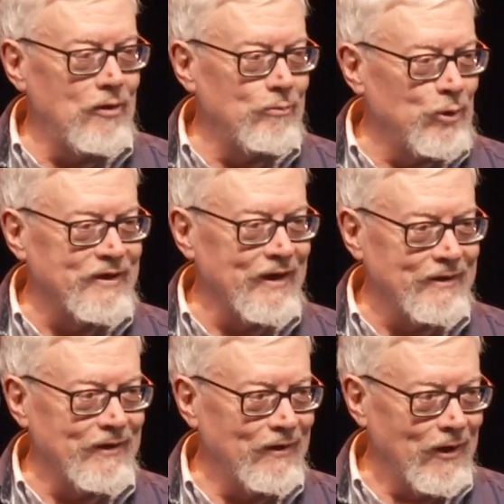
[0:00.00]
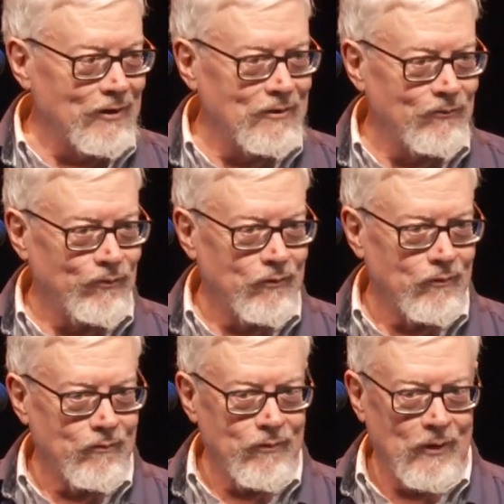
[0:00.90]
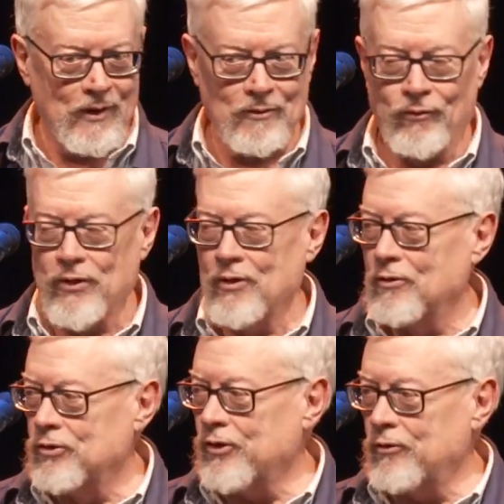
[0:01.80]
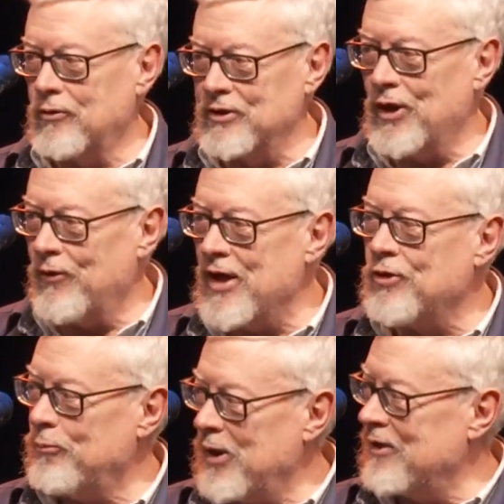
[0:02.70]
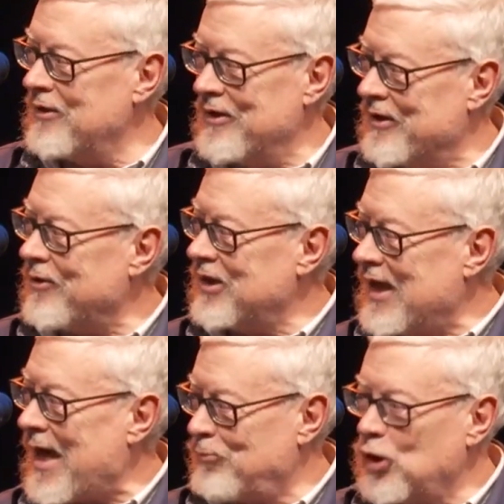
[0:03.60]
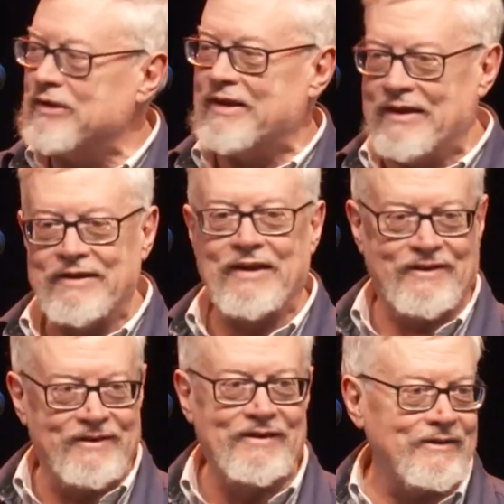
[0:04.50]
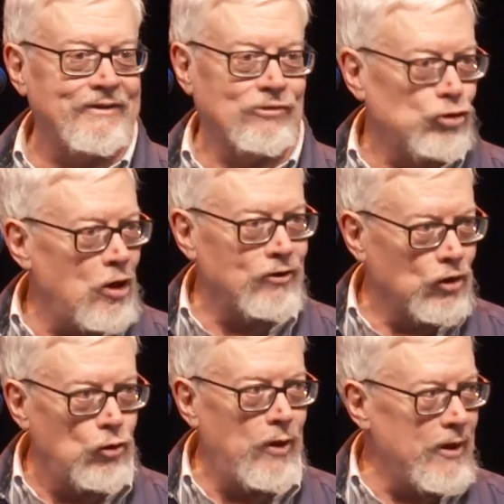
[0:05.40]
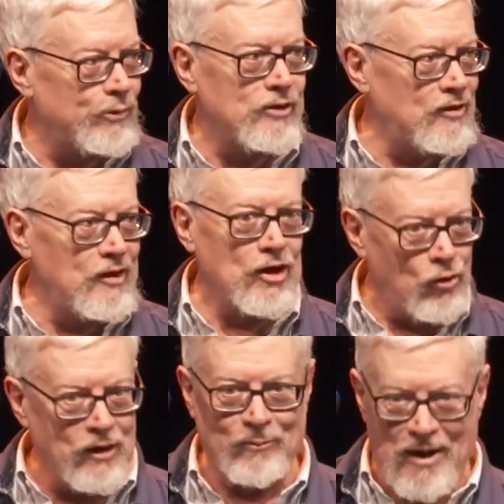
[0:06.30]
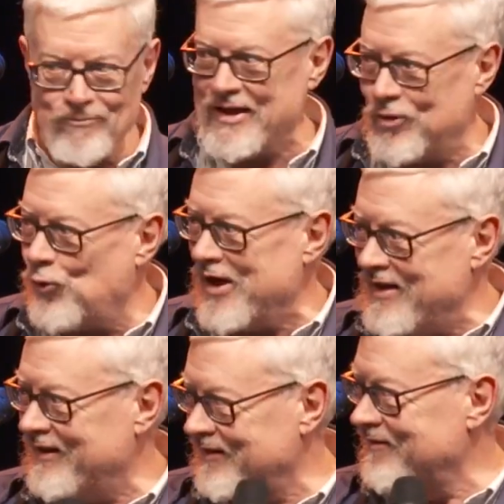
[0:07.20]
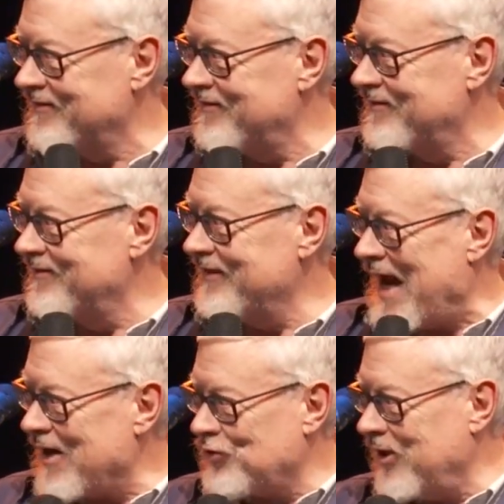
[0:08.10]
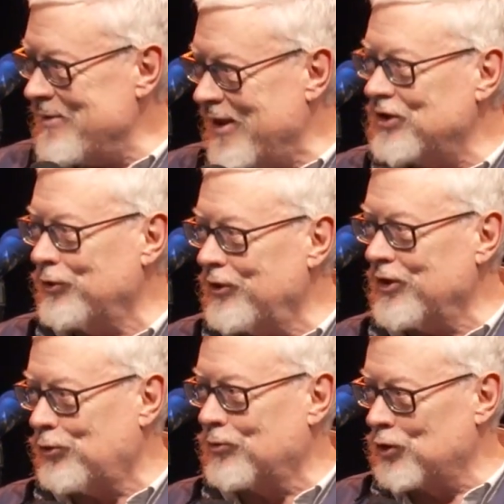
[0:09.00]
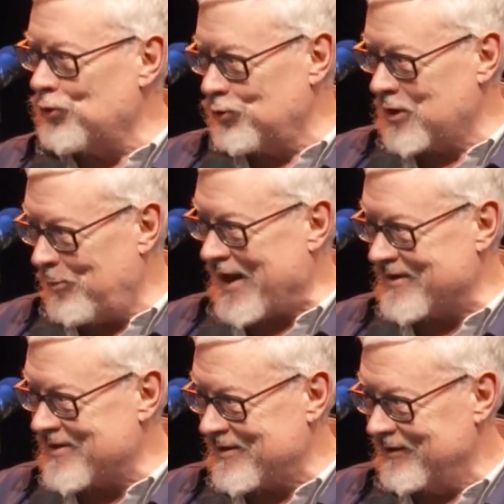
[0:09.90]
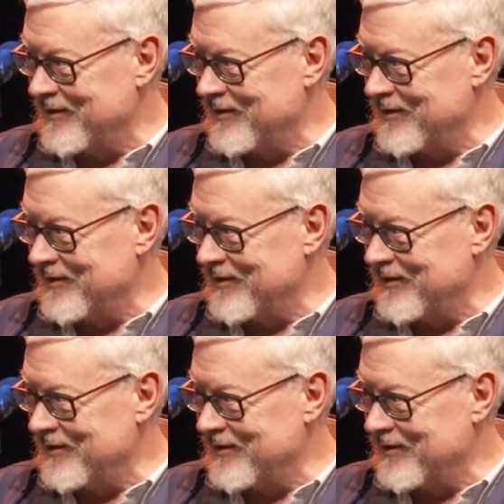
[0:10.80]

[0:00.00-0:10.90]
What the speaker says: have predicted it. So, you know, it could be that person that doesn't talk, the quiet person in the corner, might be the one that actually makes you look the best.